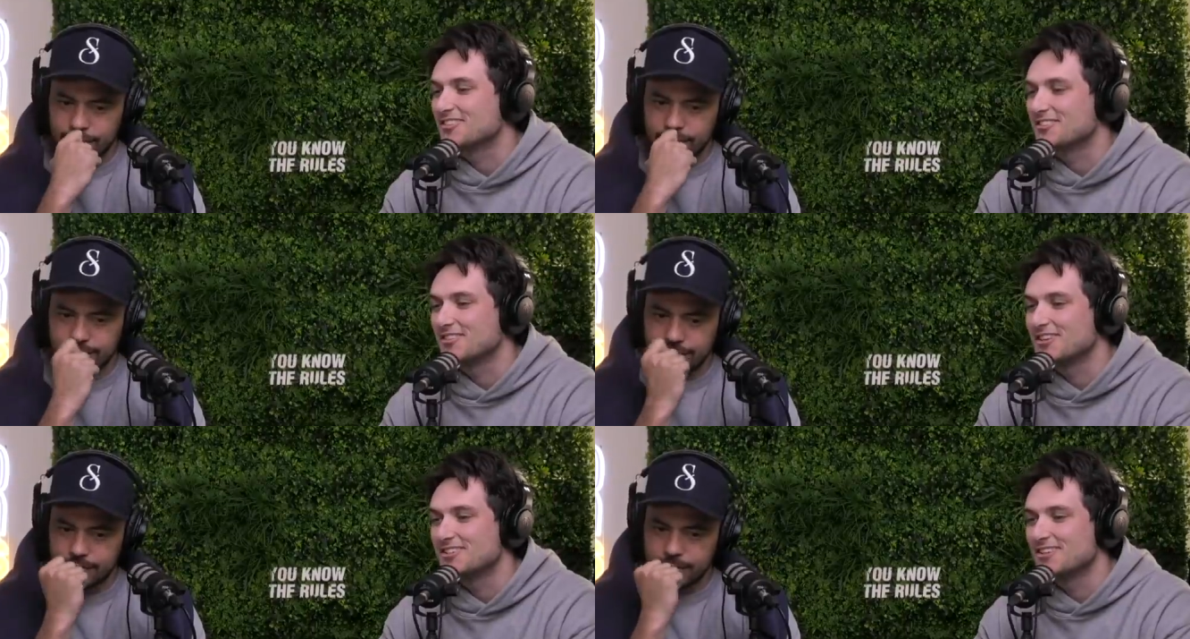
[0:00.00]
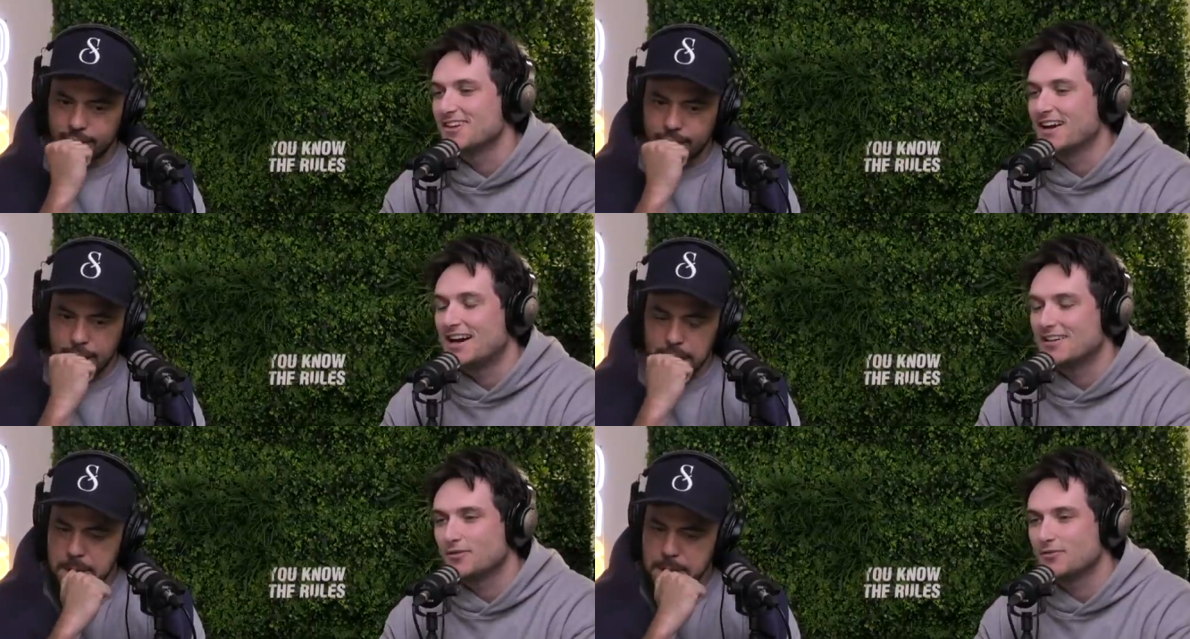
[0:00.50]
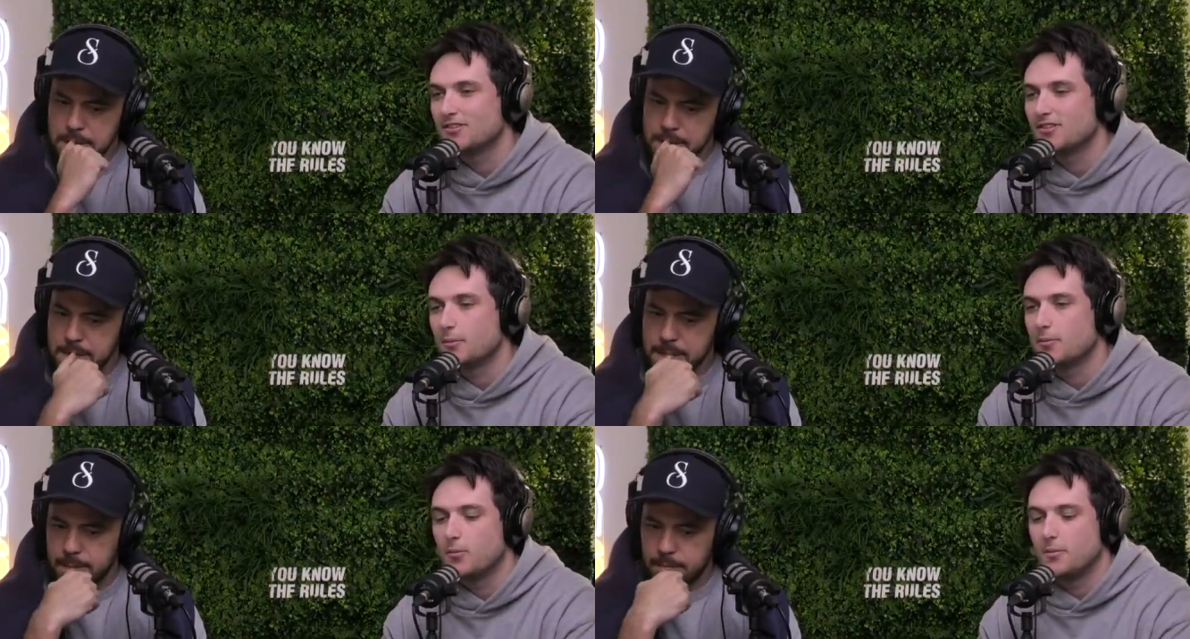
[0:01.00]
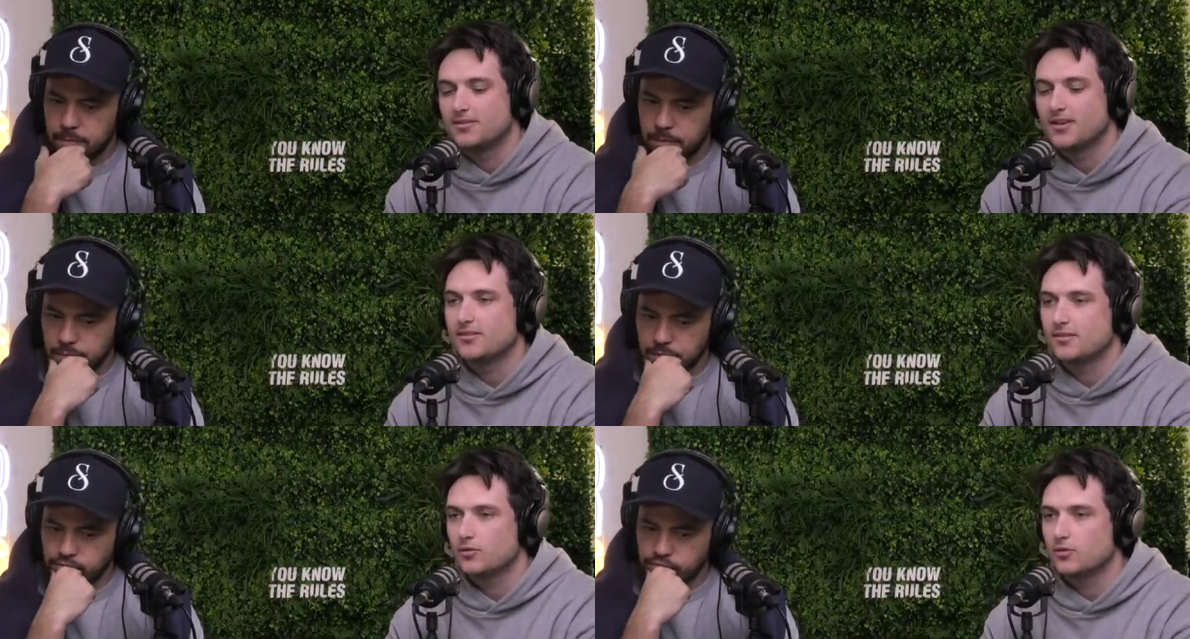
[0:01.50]
Speaker 1: next on the agenda. Uh, it's obviously something we've been
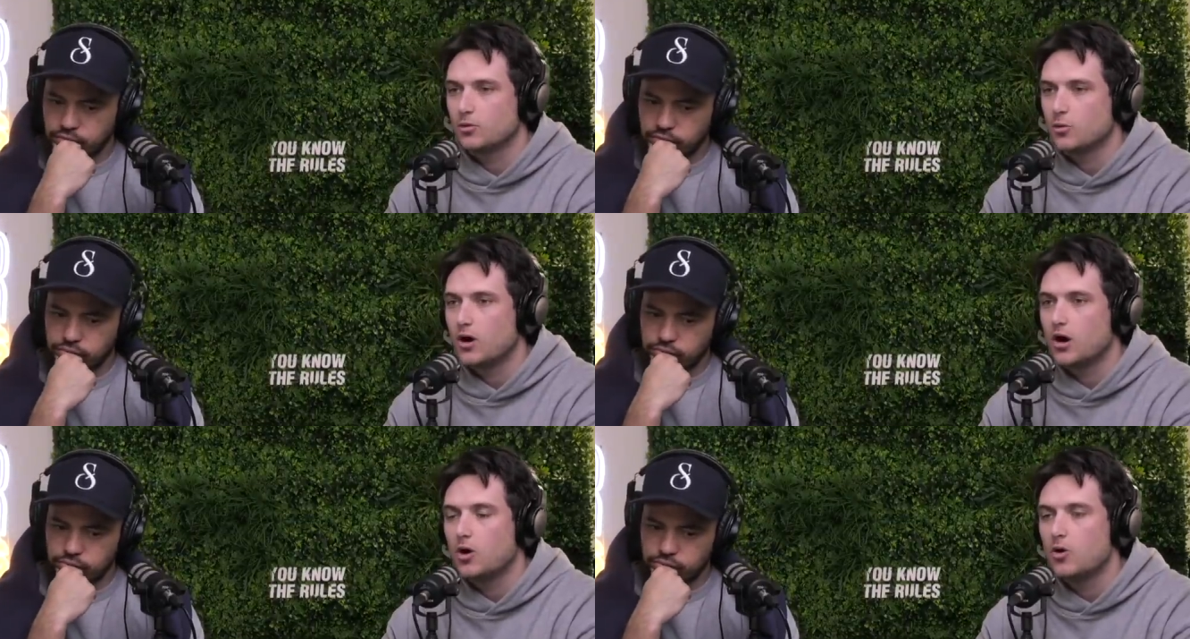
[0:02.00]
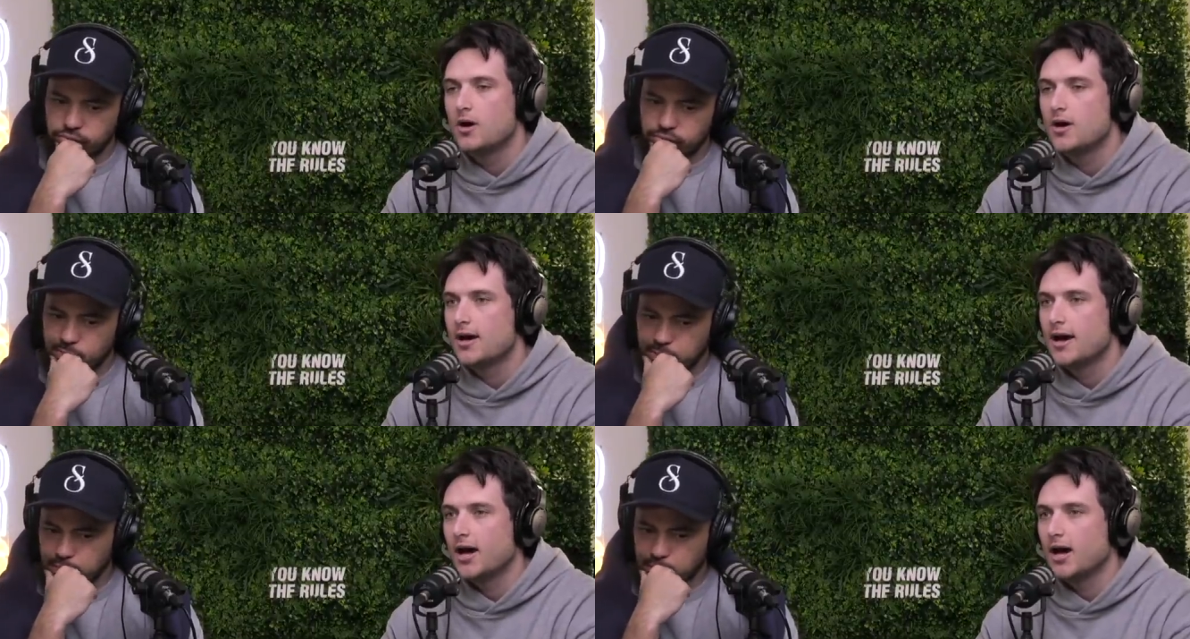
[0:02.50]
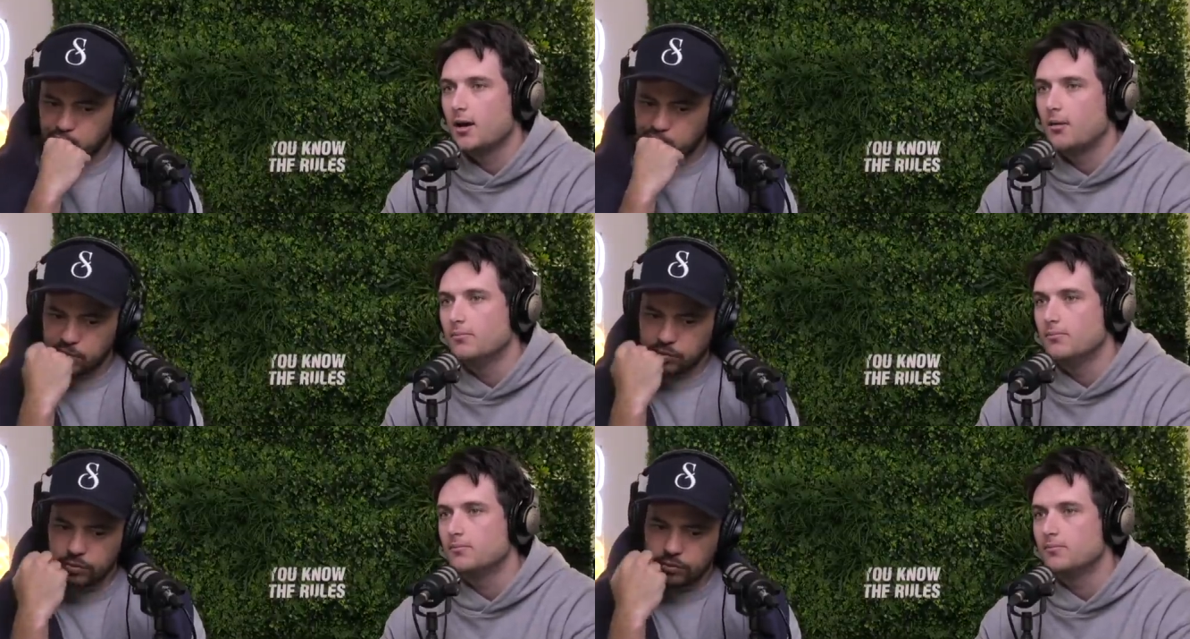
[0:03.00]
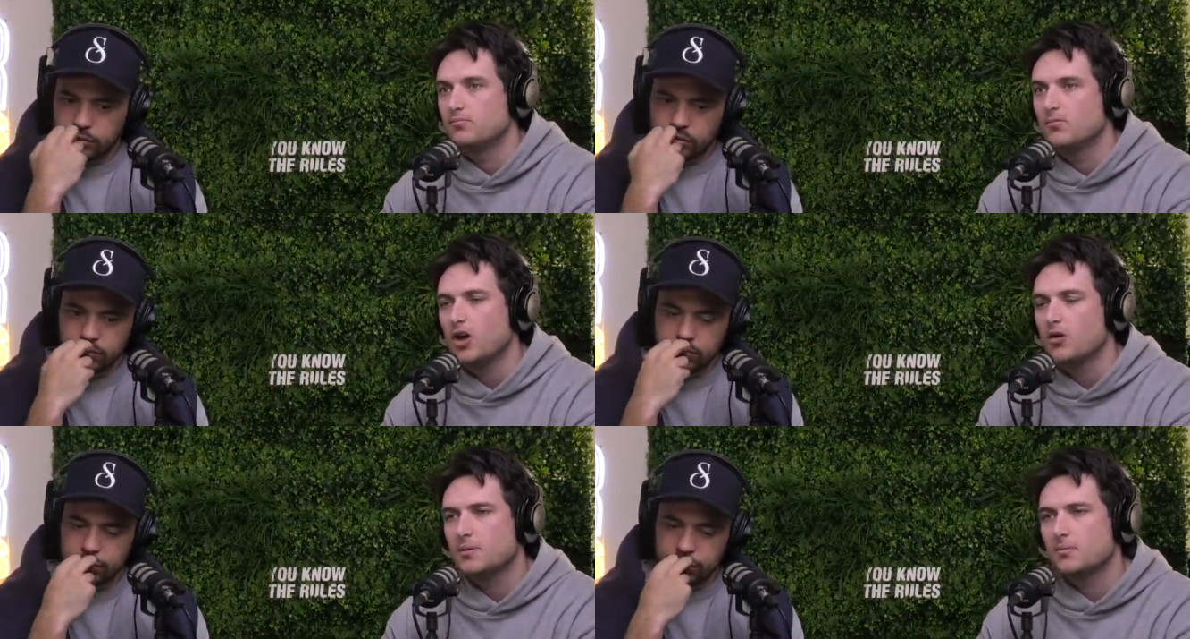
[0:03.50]
teasing for a little while. Um,
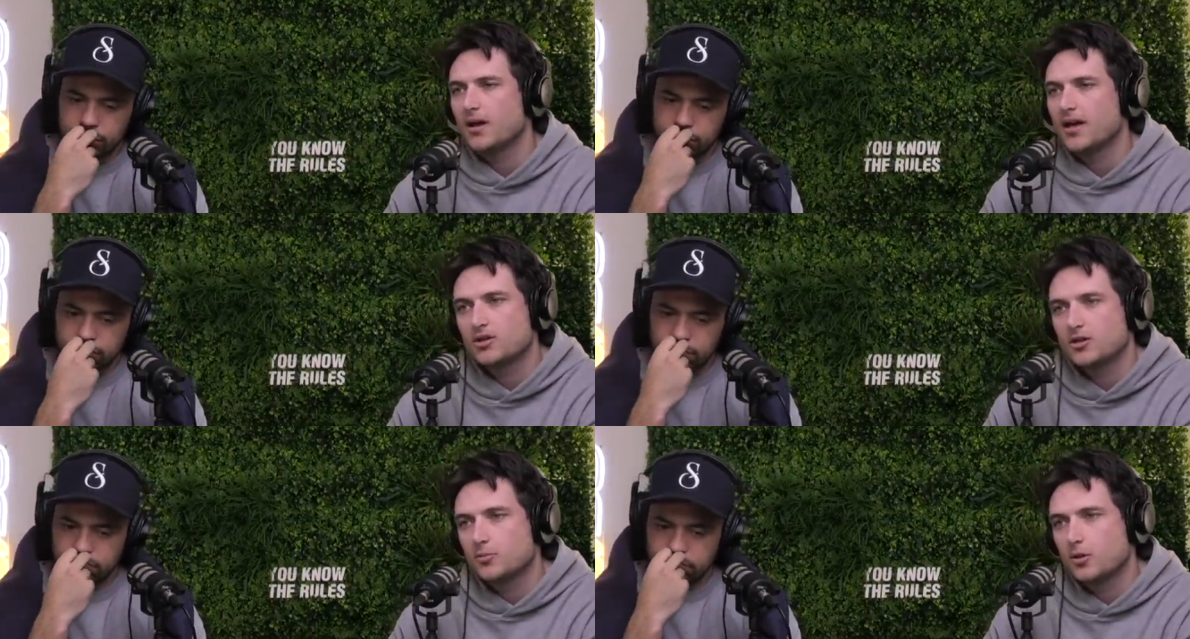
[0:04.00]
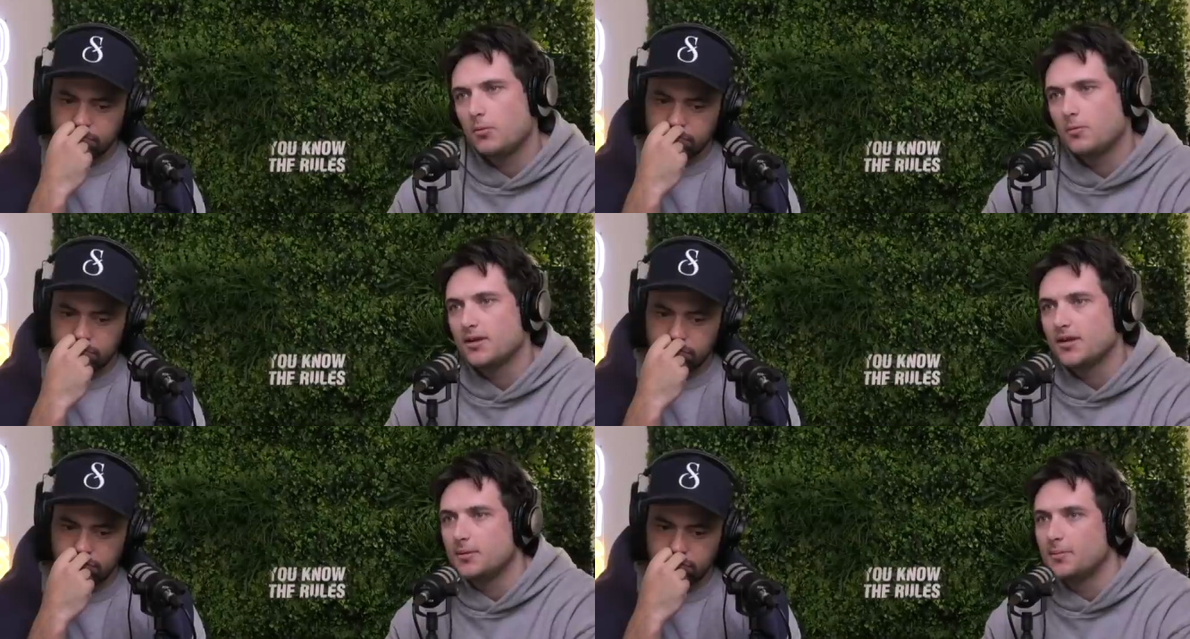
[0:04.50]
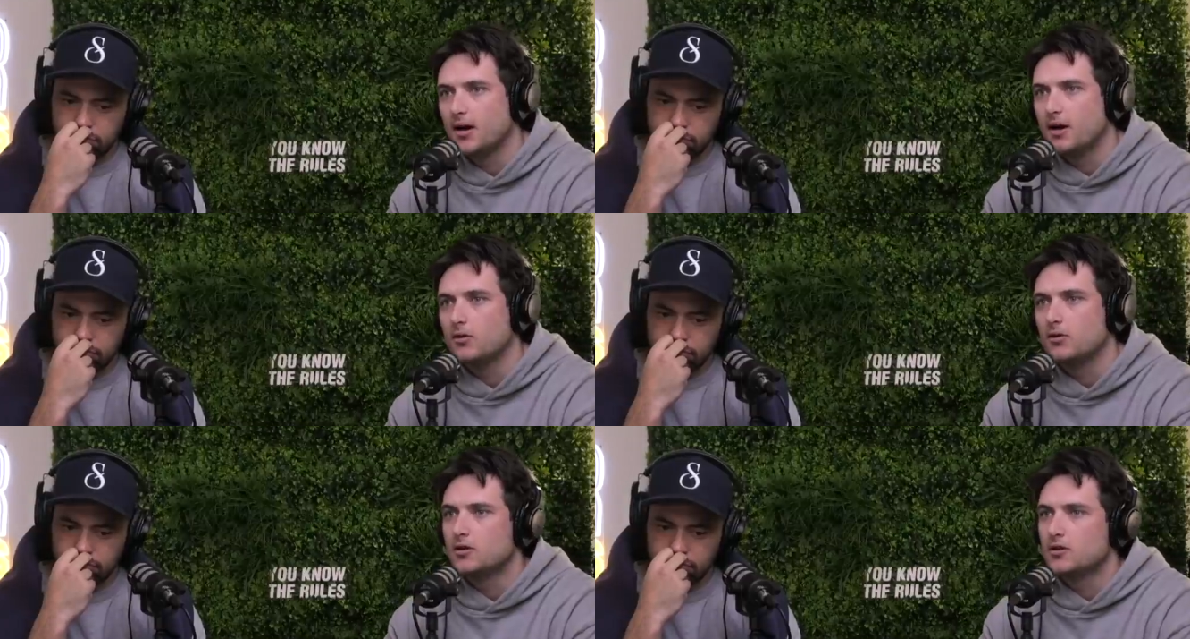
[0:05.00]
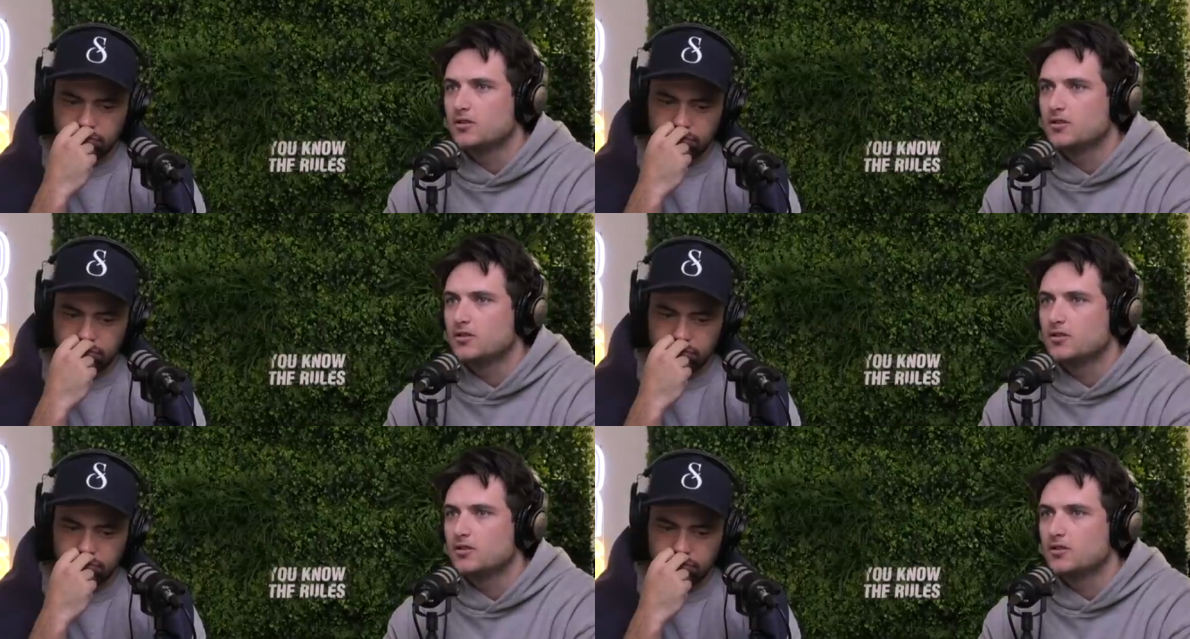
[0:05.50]
I remember actually probably about